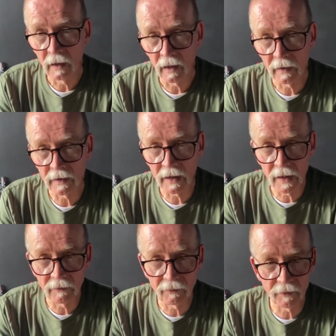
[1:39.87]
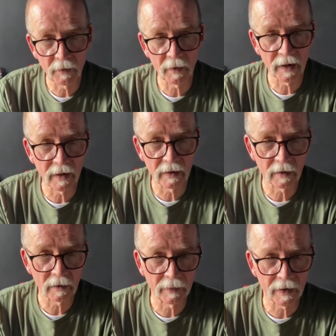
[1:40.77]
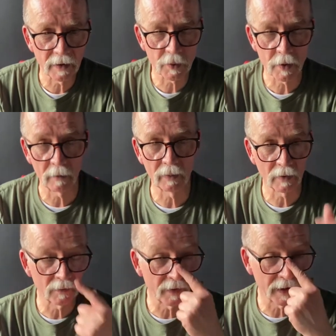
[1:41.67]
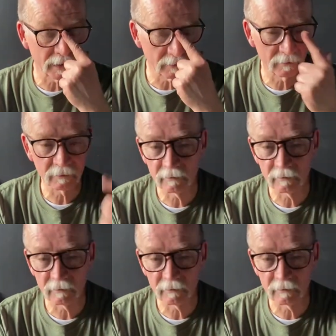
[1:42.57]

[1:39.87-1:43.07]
and if you were in a little bit of trouble, then